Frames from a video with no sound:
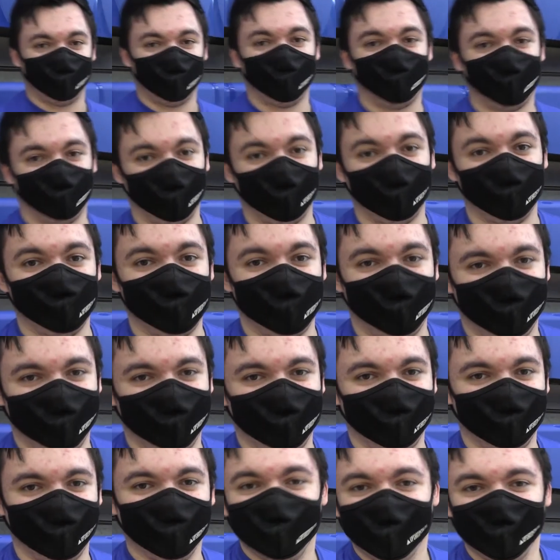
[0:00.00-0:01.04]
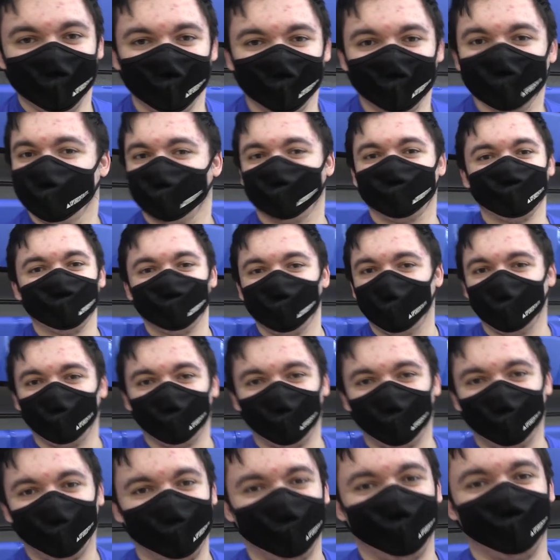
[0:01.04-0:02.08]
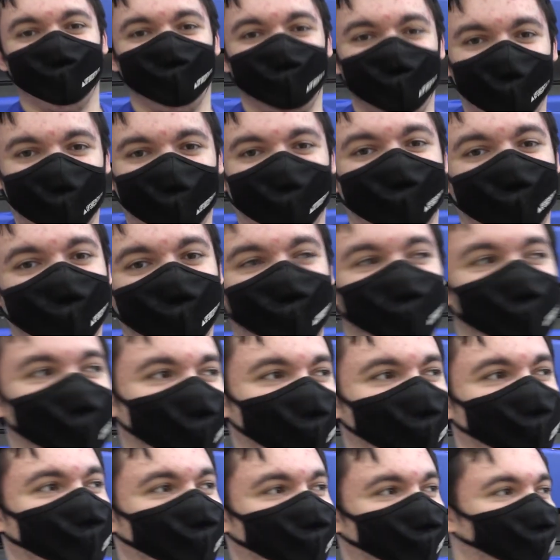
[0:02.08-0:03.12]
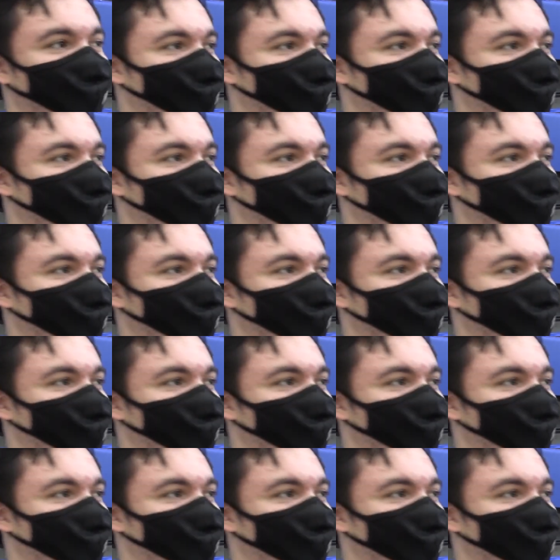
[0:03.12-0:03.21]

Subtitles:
I'm definitely going to make it in. There's no way I'm not going to make it in